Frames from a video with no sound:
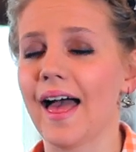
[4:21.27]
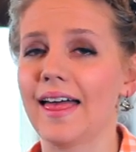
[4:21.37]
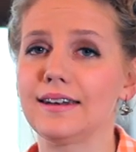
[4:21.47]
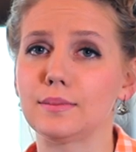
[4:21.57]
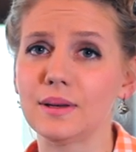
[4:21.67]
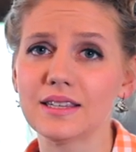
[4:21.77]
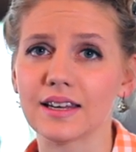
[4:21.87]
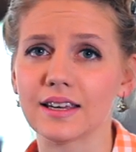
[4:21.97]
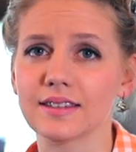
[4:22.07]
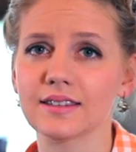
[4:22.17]
and
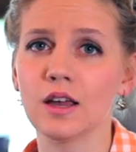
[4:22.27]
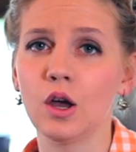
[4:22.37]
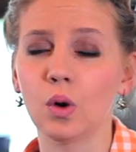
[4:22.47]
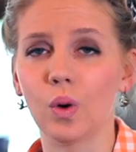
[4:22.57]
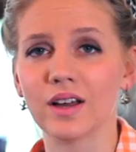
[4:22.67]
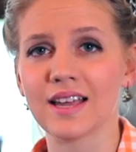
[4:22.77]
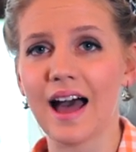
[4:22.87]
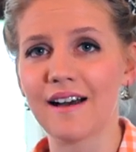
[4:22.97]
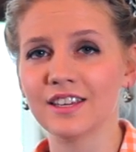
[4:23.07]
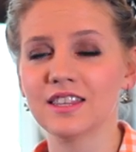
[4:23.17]
business was
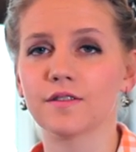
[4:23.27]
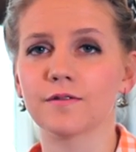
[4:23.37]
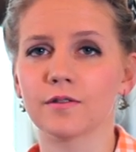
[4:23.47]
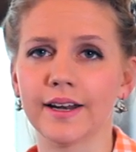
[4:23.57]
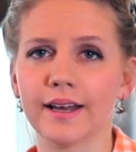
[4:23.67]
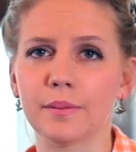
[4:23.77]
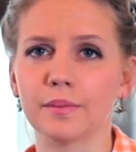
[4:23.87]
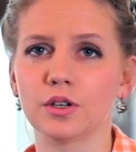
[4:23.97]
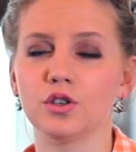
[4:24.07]
having the freedom